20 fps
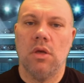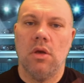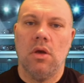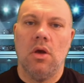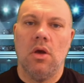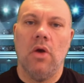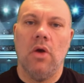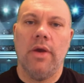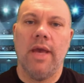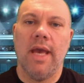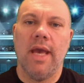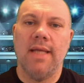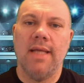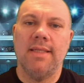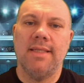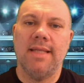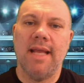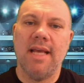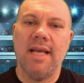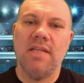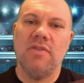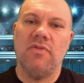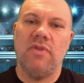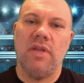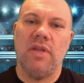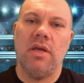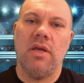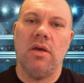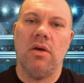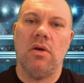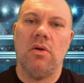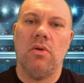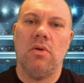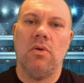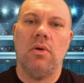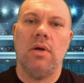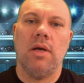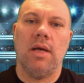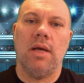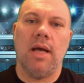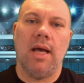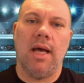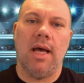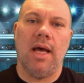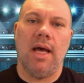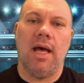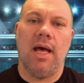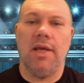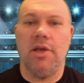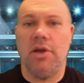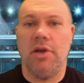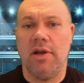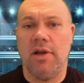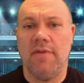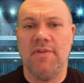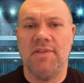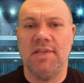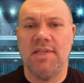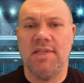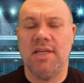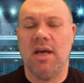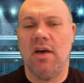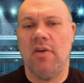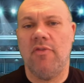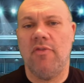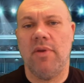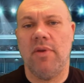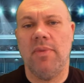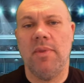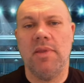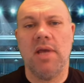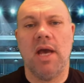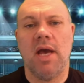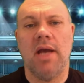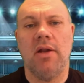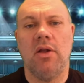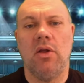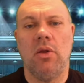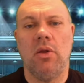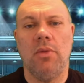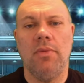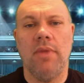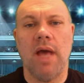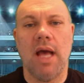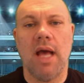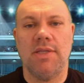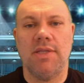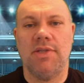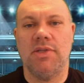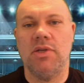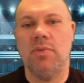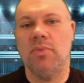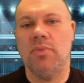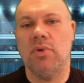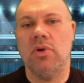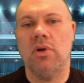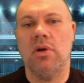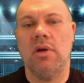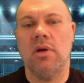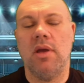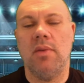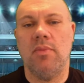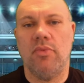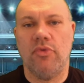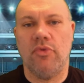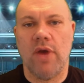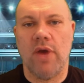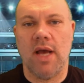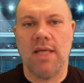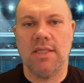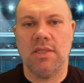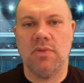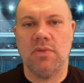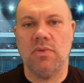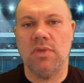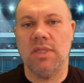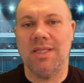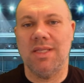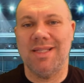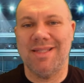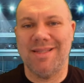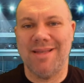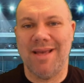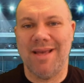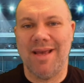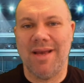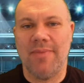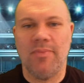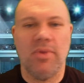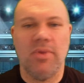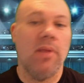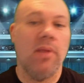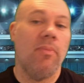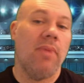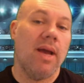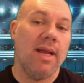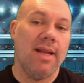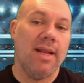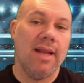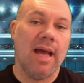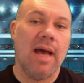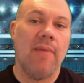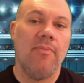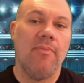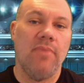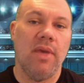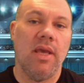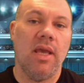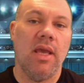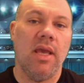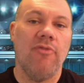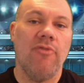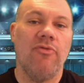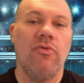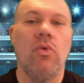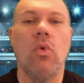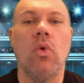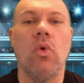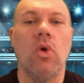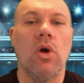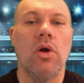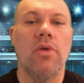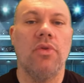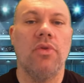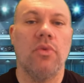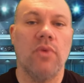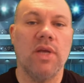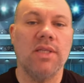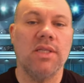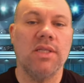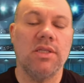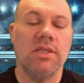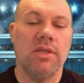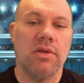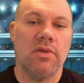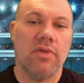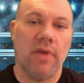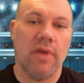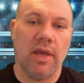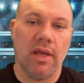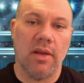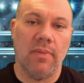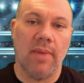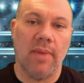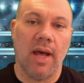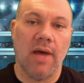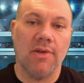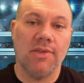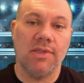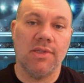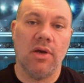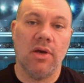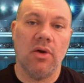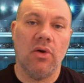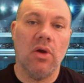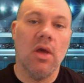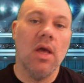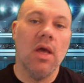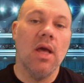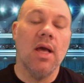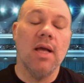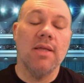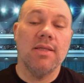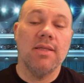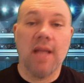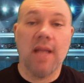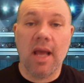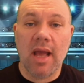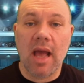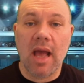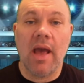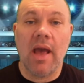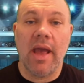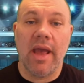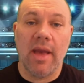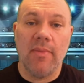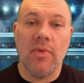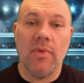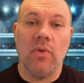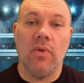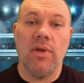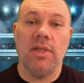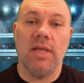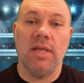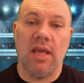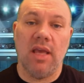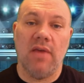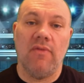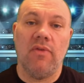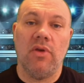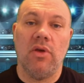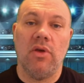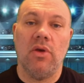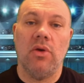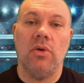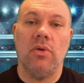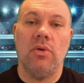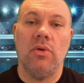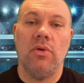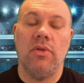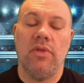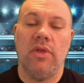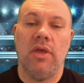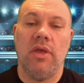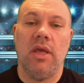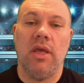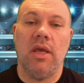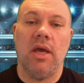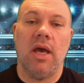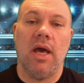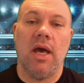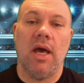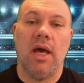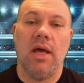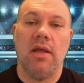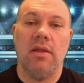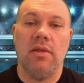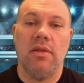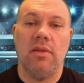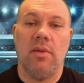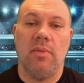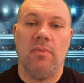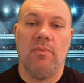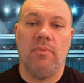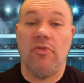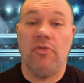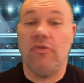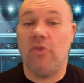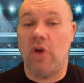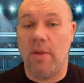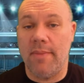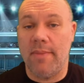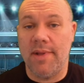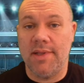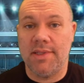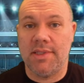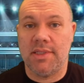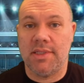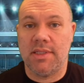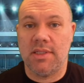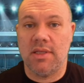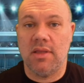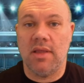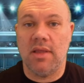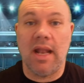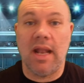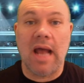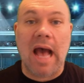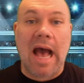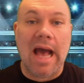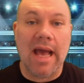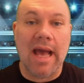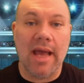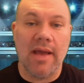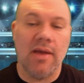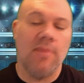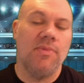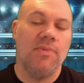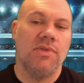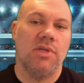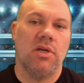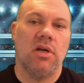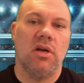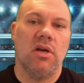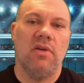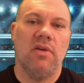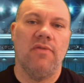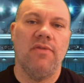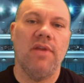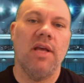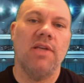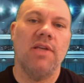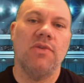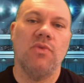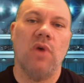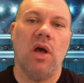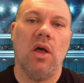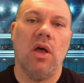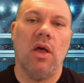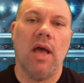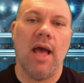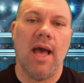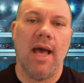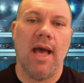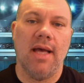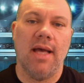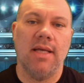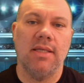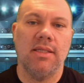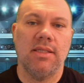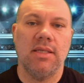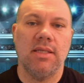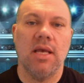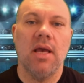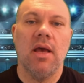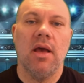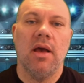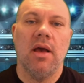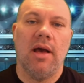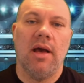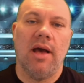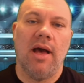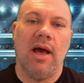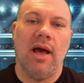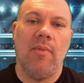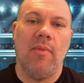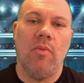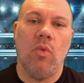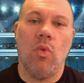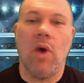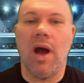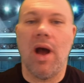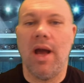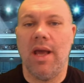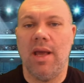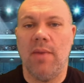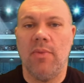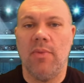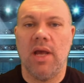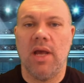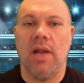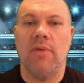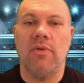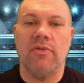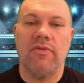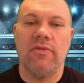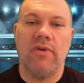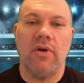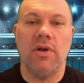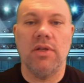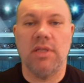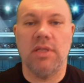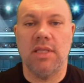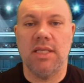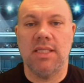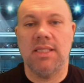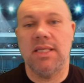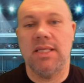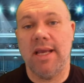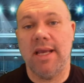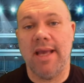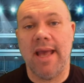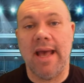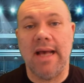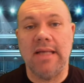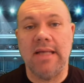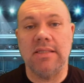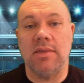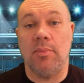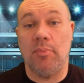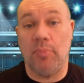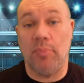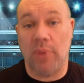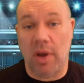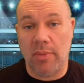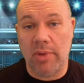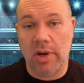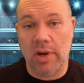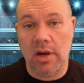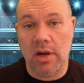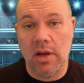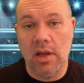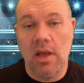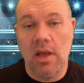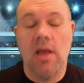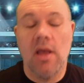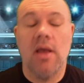Okay, in today's video, you could obviously tell from the title, I'm not super impressed with the stick, but it might not be for the reasons you're thinking about. So today I am going to give you the performance that I observed, as well as why I'm kind of referring to the stick as a bummer.